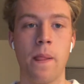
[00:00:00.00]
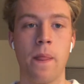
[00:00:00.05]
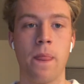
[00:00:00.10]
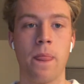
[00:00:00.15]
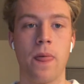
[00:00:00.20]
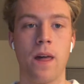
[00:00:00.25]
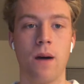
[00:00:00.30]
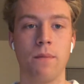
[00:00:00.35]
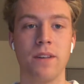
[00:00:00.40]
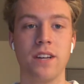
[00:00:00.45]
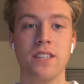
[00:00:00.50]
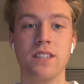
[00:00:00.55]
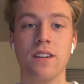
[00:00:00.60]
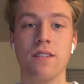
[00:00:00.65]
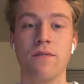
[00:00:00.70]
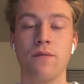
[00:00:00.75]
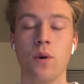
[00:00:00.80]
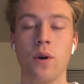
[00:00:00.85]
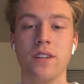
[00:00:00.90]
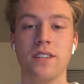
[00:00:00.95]
Um, they did
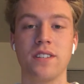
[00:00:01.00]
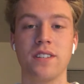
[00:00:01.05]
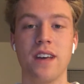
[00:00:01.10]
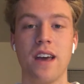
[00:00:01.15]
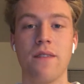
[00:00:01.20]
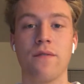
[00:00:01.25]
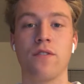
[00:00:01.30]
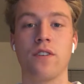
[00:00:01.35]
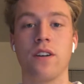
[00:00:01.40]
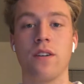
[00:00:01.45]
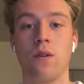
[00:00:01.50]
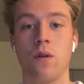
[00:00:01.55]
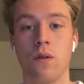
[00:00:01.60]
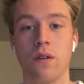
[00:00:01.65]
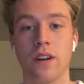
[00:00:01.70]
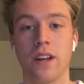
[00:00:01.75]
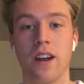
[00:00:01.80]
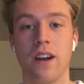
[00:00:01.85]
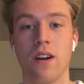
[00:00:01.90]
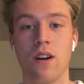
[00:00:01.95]
avoid Stanford and
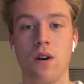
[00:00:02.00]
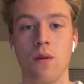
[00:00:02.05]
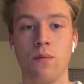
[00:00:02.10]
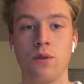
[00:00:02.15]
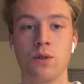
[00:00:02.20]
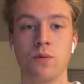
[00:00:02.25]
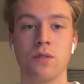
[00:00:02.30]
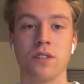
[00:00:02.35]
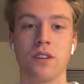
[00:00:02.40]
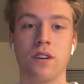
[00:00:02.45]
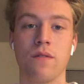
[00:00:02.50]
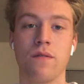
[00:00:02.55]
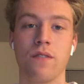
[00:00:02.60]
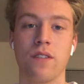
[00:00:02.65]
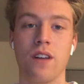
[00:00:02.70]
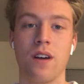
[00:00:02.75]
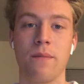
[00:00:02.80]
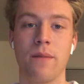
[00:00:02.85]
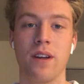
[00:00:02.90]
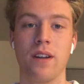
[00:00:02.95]
Oregon at home, which was good for
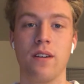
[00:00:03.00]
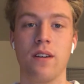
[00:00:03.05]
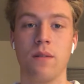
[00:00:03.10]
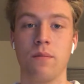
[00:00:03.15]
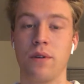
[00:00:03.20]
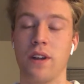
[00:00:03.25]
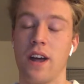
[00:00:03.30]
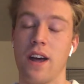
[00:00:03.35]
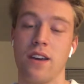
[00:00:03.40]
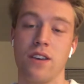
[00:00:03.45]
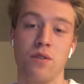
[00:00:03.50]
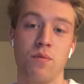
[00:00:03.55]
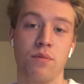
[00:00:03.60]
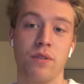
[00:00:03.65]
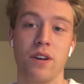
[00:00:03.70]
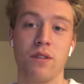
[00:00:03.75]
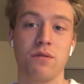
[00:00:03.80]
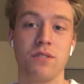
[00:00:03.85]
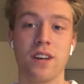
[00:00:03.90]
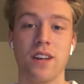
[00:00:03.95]
them. And But hey, you
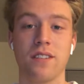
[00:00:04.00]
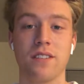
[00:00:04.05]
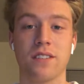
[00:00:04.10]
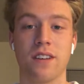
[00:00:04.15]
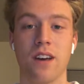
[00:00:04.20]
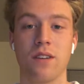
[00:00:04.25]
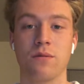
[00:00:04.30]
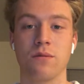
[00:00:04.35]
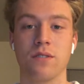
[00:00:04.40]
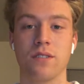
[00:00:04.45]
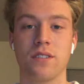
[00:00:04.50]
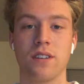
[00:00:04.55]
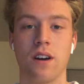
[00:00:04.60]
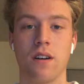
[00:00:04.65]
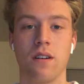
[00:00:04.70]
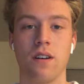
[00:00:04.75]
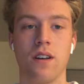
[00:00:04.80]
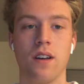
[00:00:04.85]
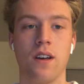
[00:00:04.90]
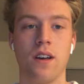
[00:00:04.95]
play who's on the schedule,
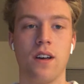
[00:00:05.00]
so.